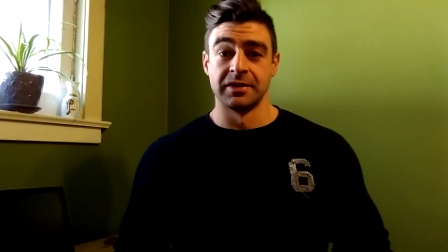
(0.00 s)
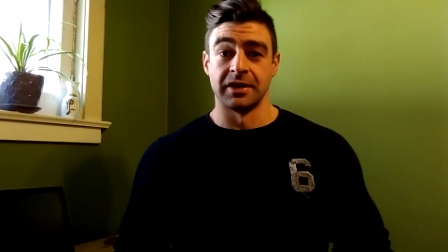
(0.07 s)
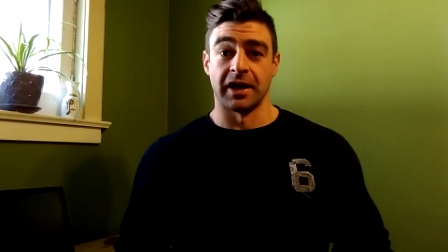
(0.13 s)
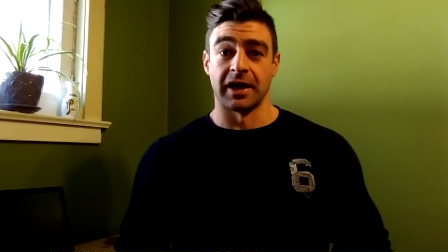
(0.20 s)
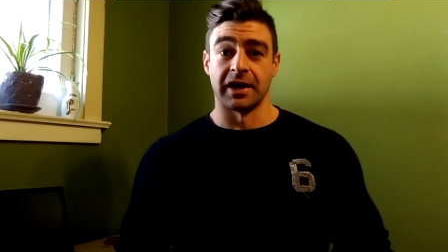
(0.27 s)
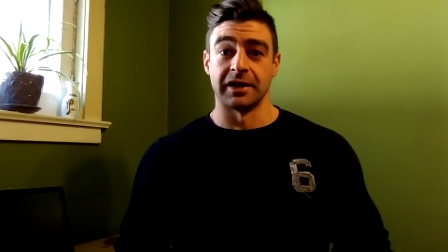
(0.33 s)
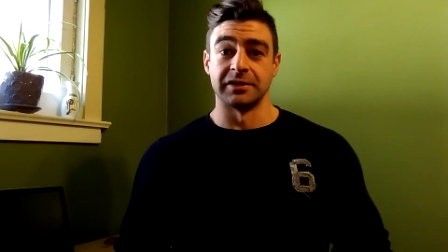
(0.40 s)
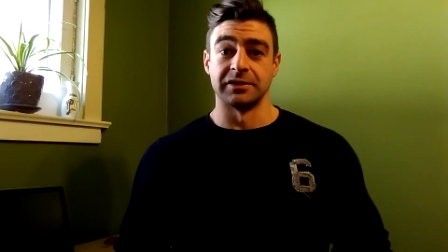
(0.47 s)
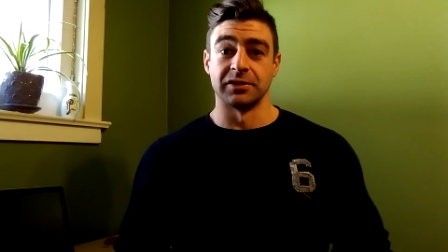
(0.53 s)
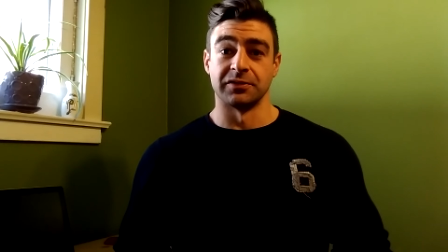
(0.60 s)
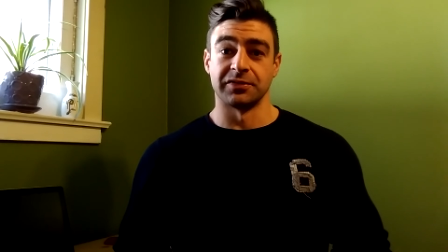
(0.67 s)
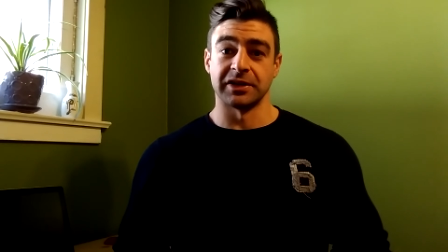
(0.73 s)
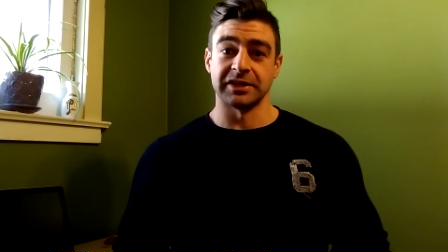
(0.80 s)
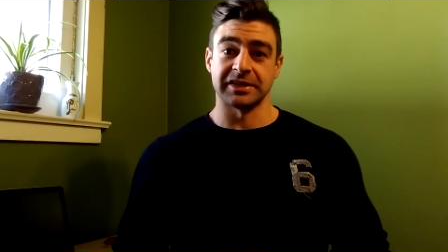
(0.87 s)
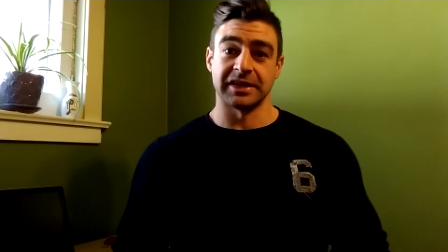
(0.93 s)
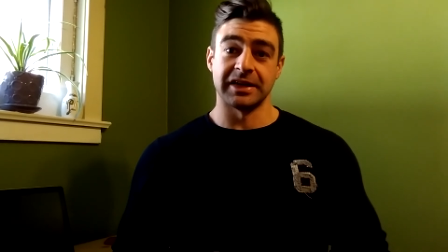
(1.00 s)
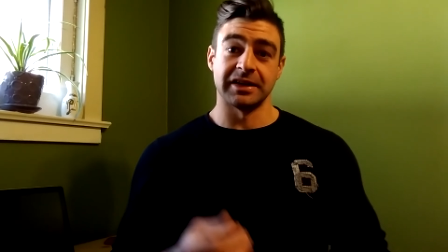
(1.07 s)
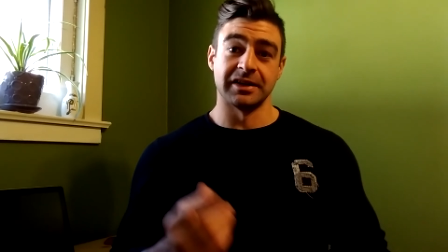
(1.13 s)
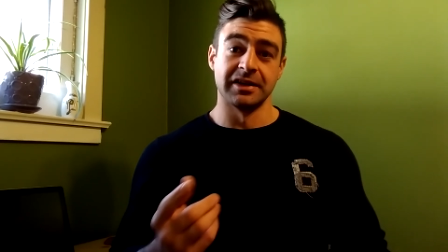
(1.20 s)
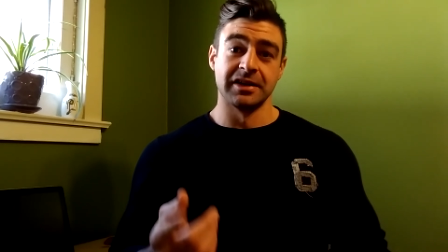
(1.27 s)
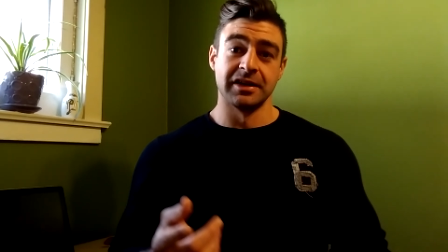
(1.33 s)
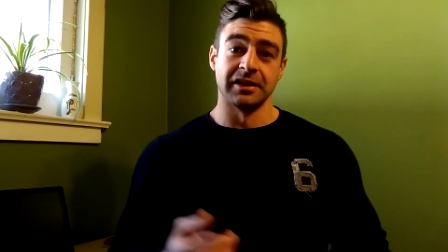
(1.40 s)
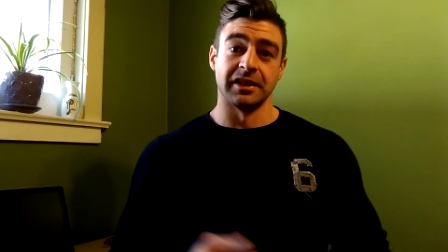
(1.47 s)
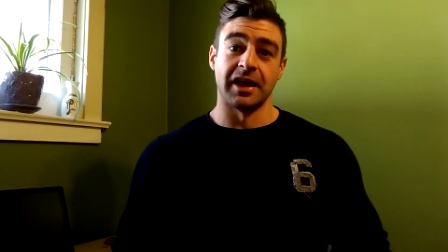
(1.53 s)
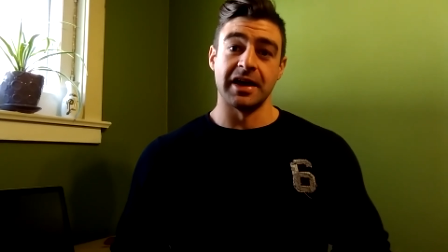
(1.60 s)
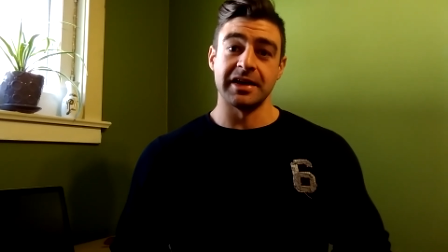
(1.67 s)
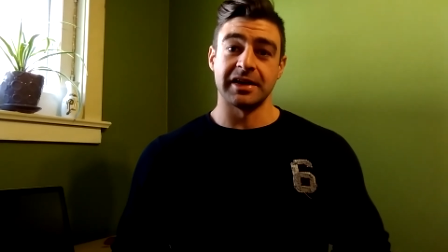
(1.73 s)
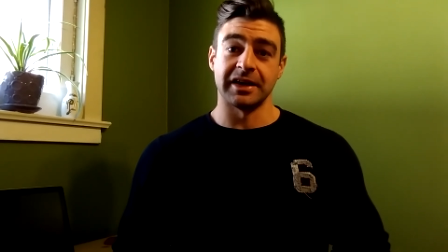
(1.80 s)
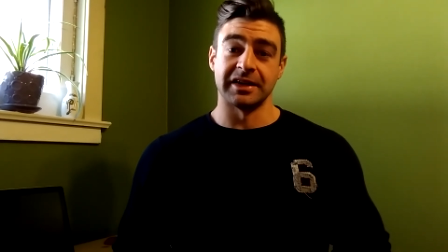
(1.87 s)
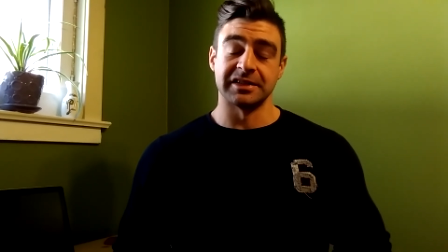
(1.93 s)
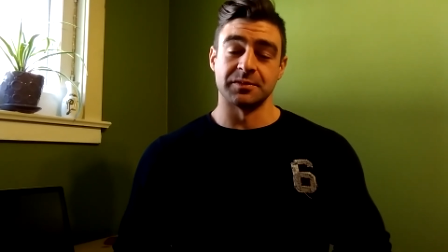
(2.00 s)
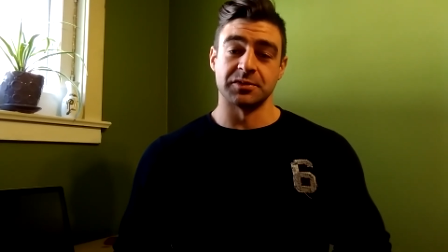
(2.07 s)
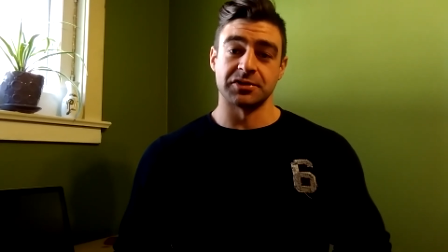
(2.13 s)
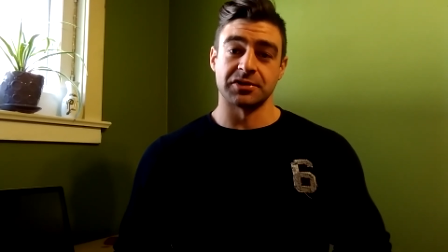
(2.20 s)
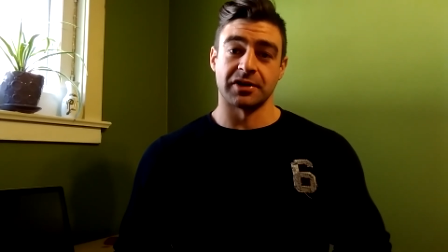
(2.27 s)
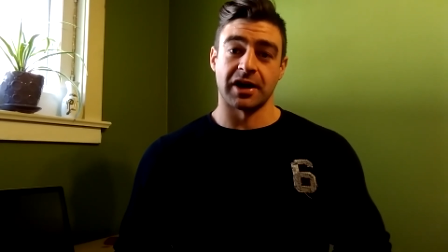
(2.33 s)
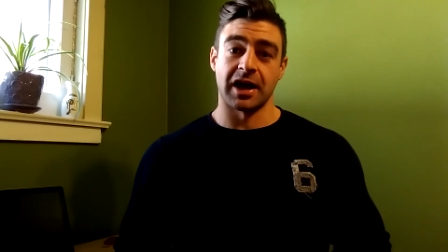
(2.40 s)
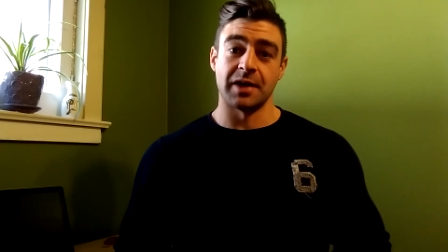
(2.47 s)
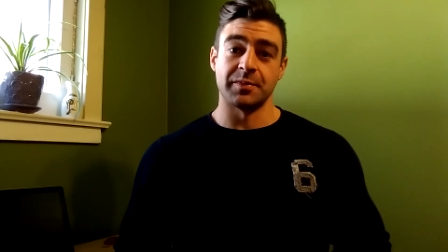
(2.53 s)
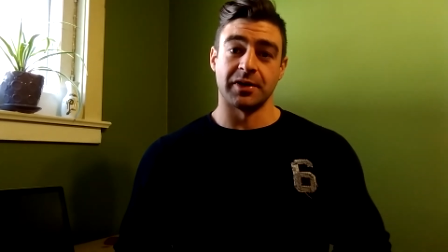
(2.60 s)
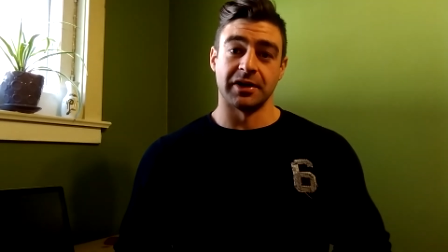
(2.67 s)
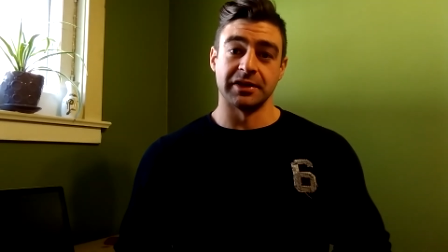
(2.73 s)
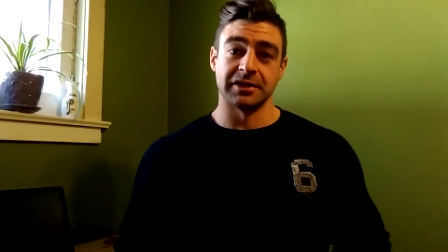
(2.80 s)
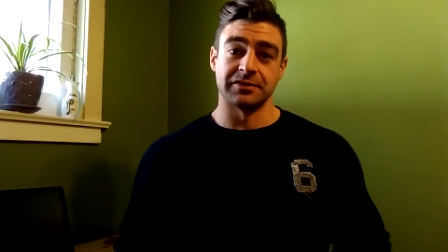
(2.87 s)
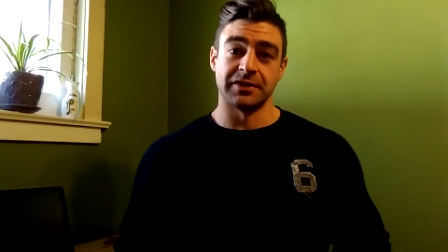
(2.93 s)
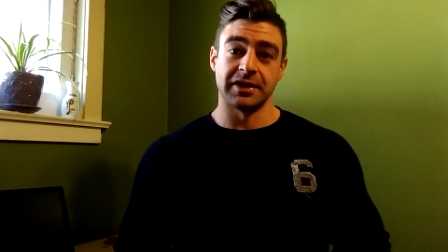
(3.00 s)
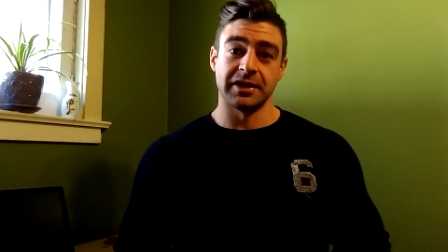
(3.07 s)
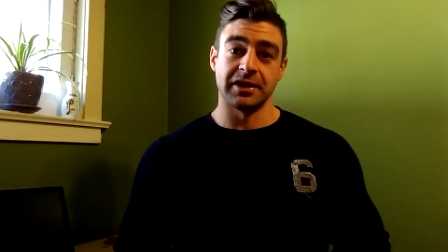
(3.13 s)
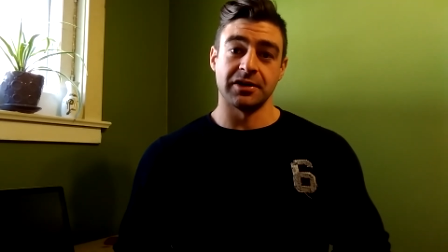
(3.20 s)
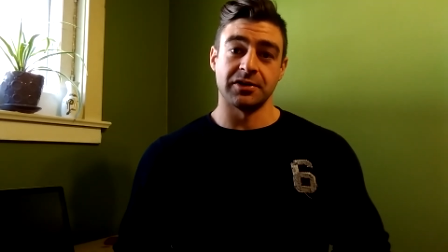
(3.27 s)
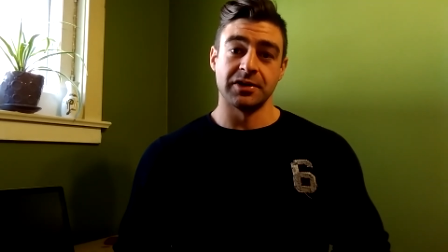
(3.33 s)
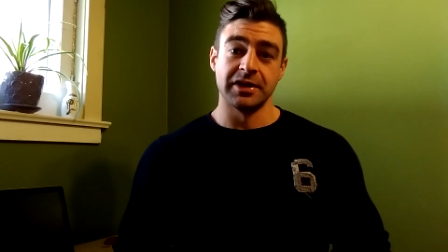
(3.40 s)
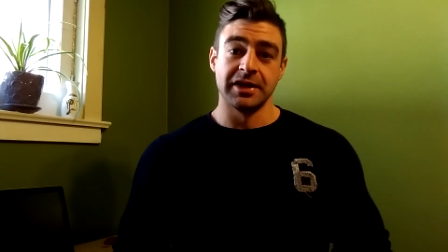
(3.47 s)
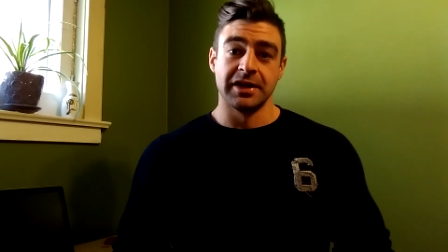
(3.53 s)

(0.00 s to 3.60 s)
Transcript: Uh, don't forget to hit like and subscribe on this video.